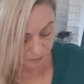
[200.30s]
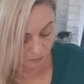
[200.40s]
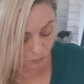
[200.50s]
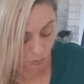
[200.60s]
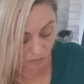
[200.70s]

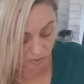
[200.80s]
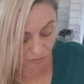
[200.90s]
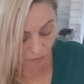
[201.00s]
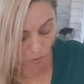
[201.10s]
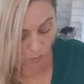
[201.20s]
moving
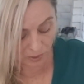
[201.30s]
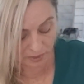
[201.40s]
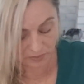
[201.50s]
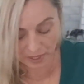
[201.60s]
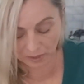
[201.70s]
forward
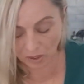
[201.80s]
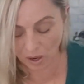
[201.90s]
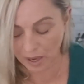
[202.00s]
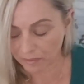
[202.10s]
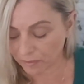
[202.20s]
in their
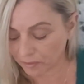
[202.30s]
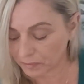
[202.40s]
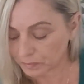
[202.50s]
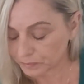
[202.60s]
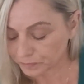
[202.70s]
life.
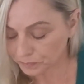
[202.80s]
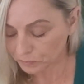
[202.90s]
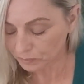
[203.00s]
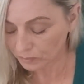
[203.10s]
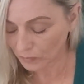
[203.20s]

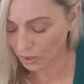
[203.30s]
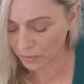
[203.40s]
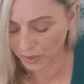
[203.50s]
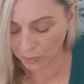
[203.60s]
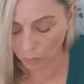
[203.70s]

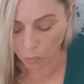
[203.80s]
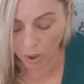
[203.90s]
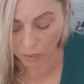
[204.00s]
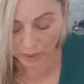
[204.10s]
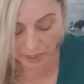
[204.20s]
They're a
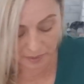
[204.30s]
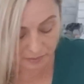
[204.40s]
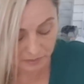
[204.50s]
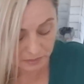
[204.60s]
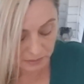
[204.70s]

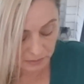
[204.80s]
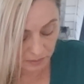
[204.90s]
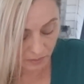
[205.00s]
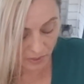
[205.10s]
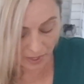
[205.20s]
warrior.
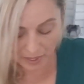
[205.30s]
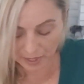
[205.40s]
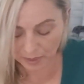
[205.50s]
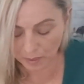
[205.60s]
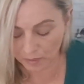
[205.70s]

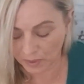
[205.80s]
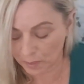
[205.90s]
They